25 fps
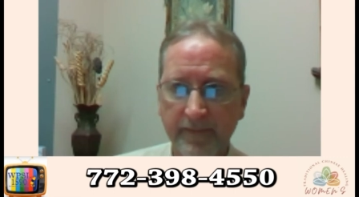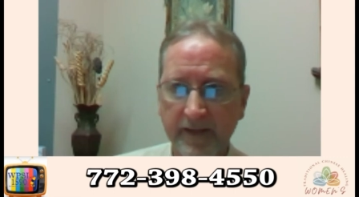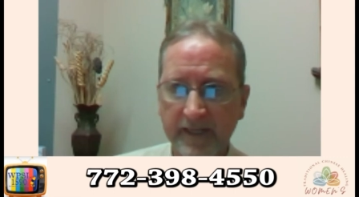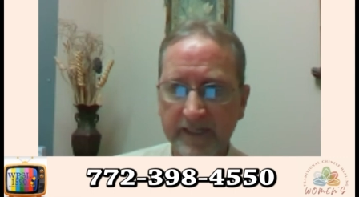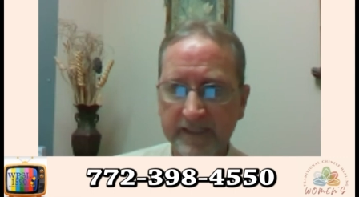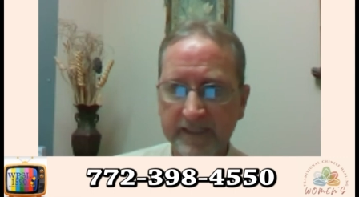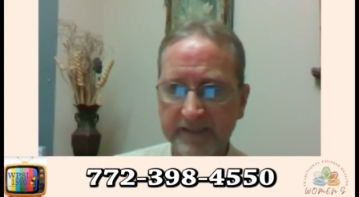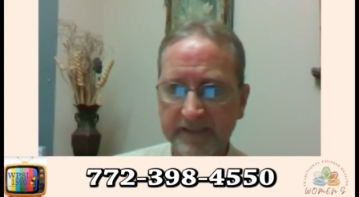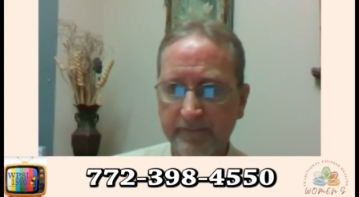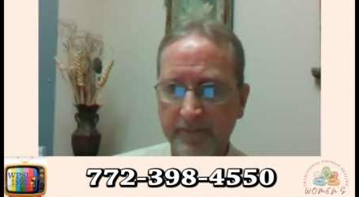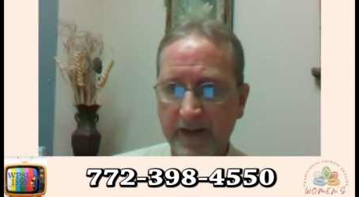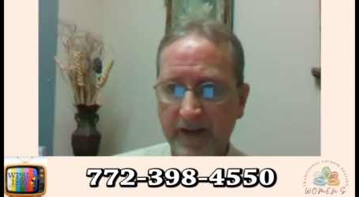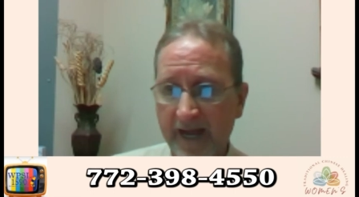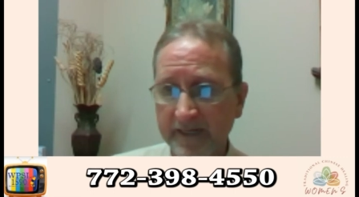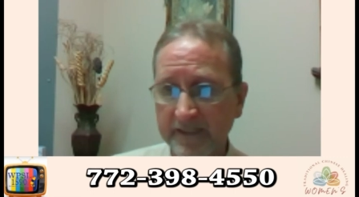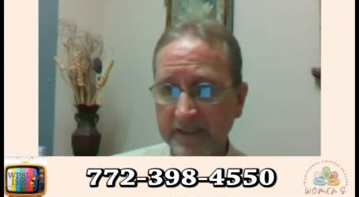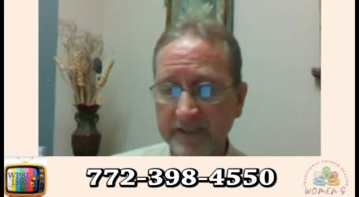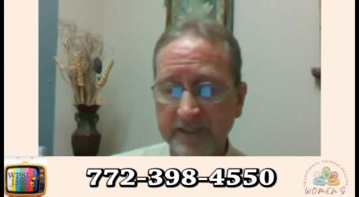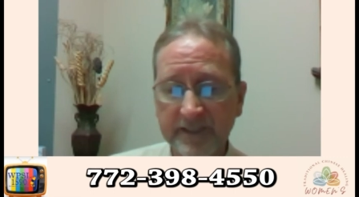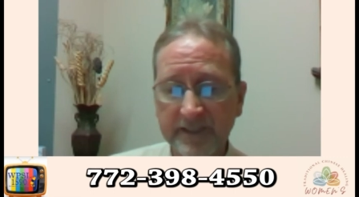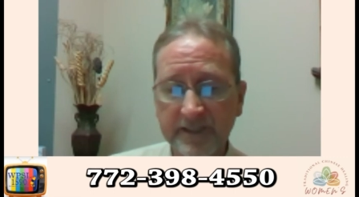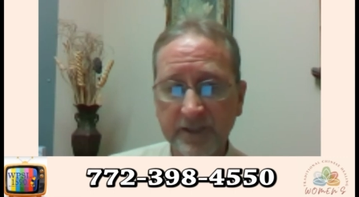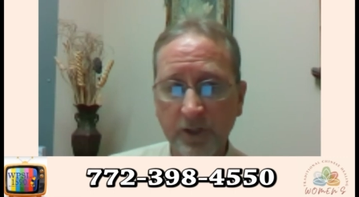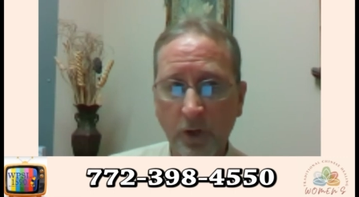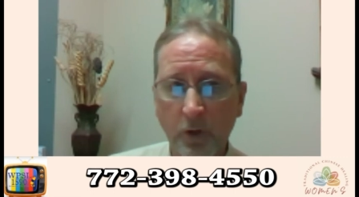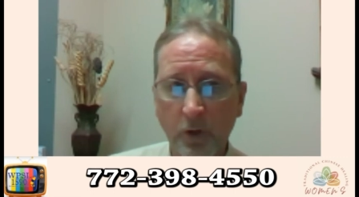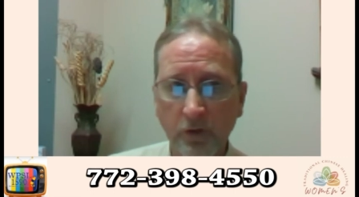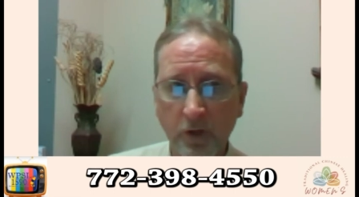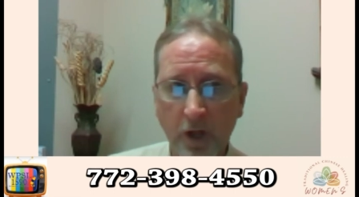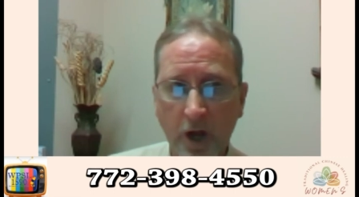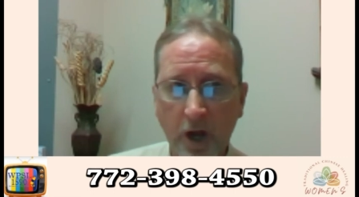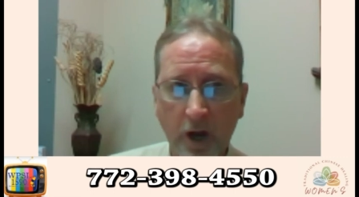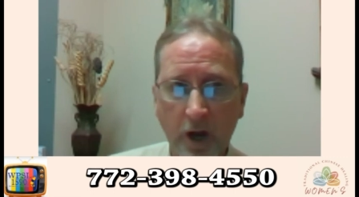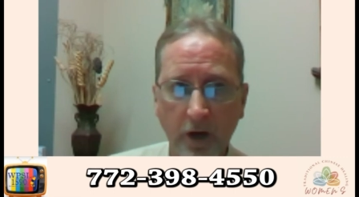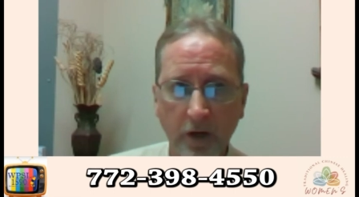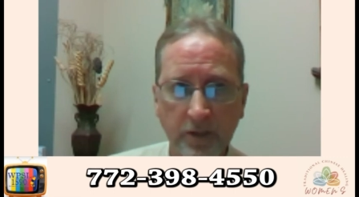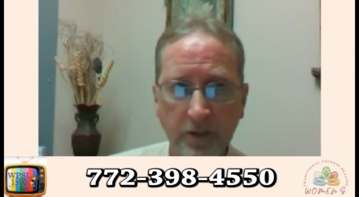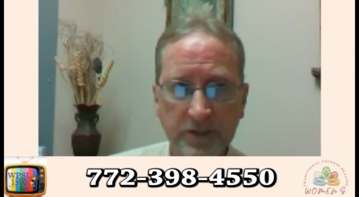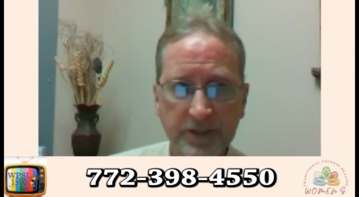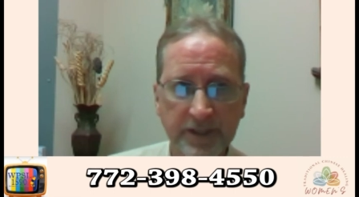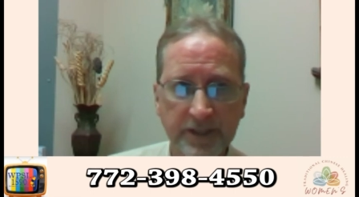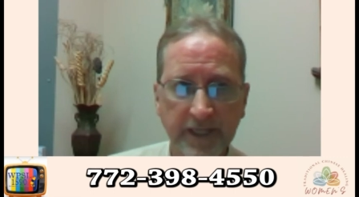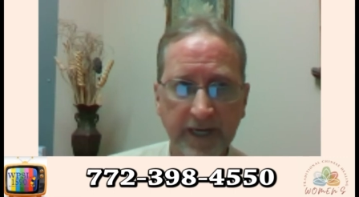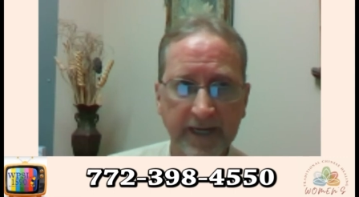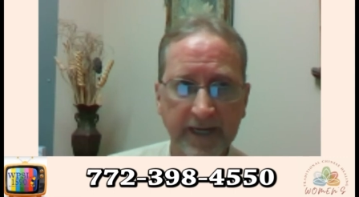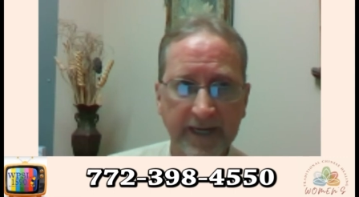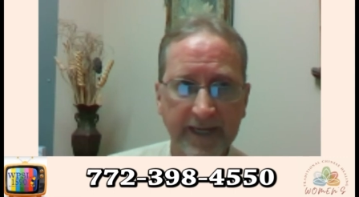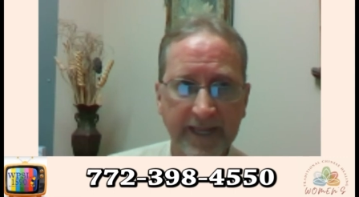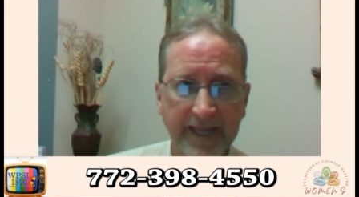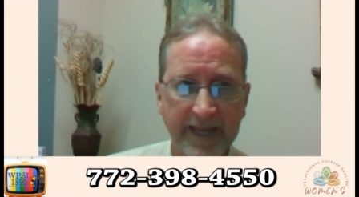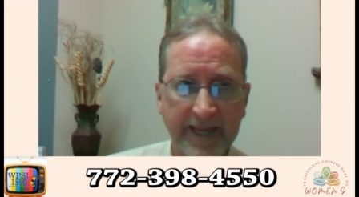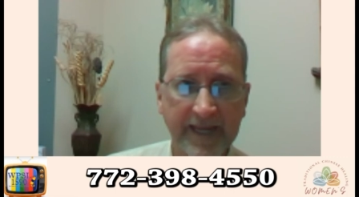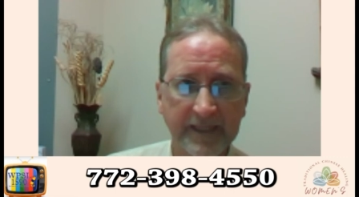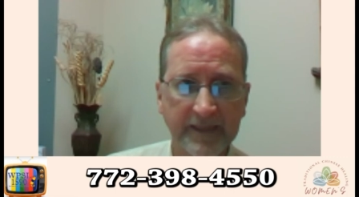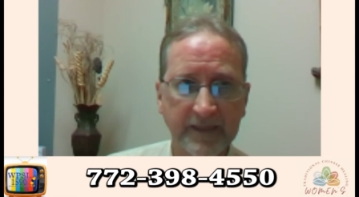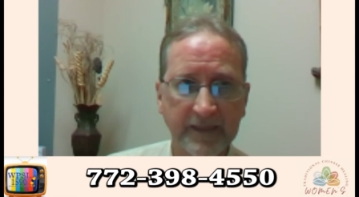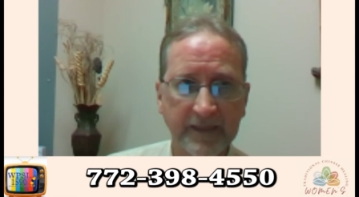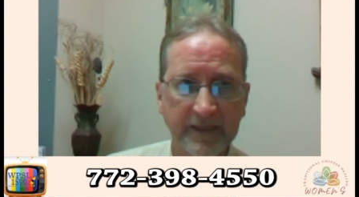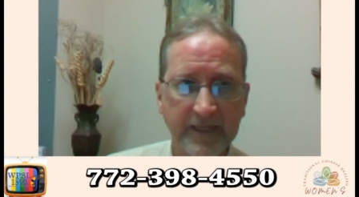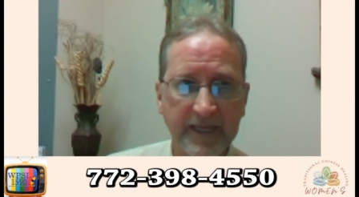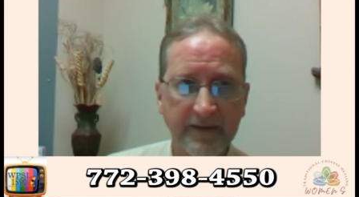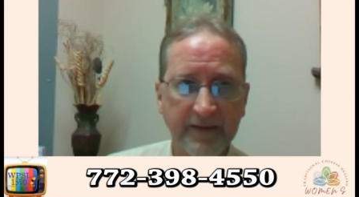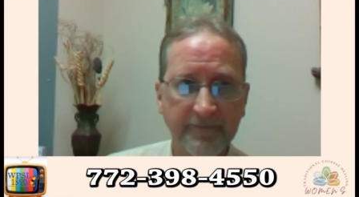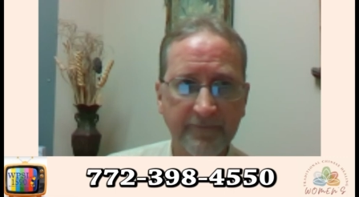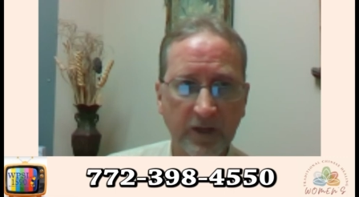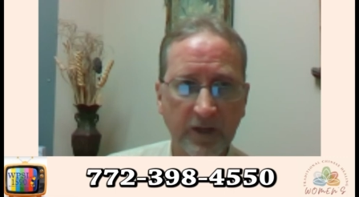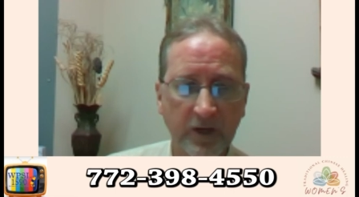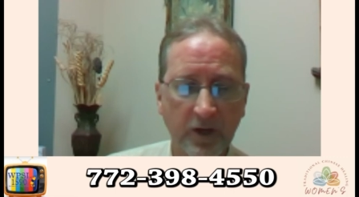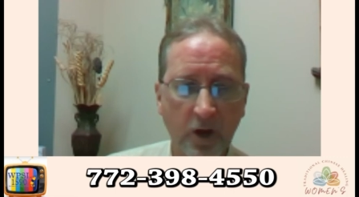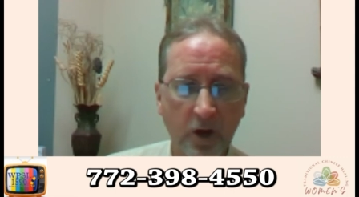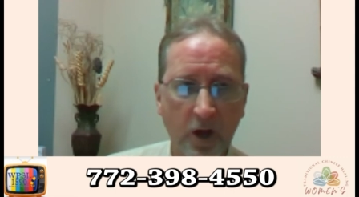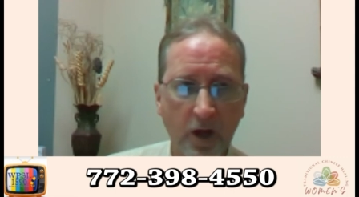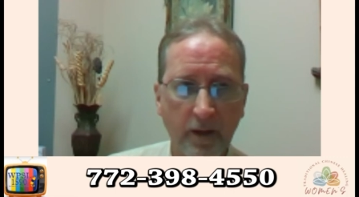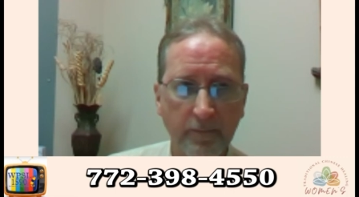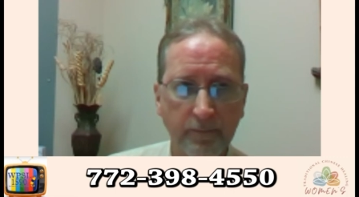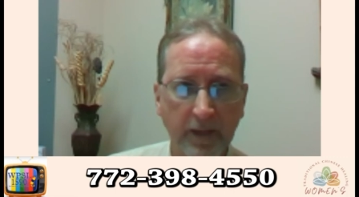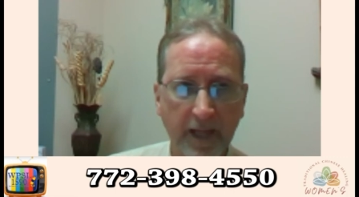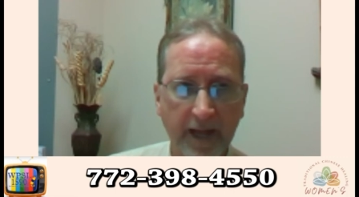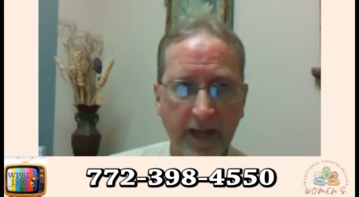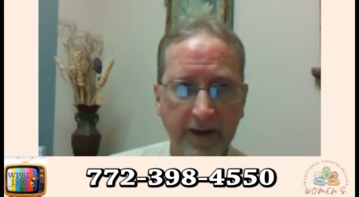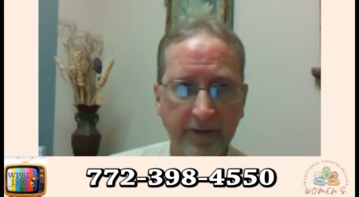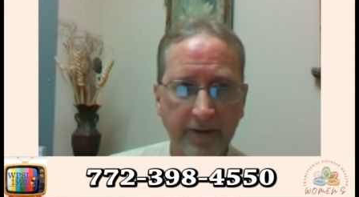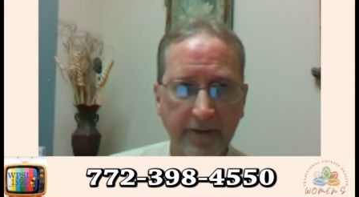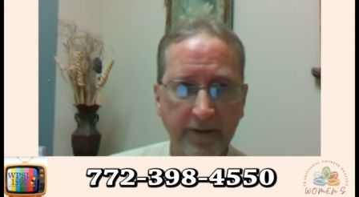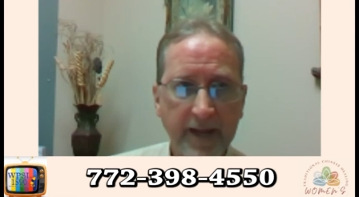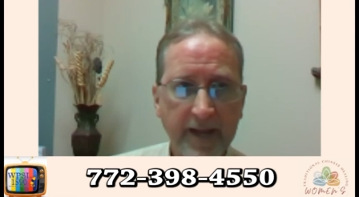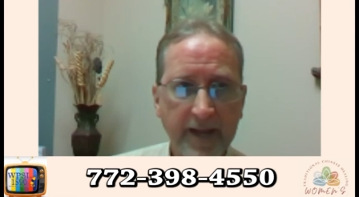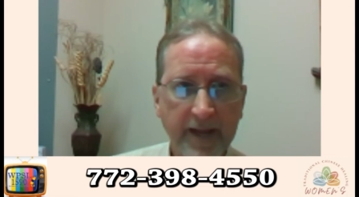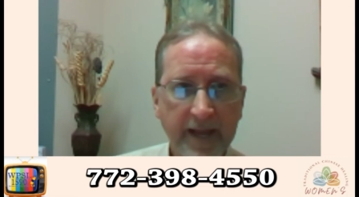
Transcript: has gotten so large that it can't leave the gallbladder,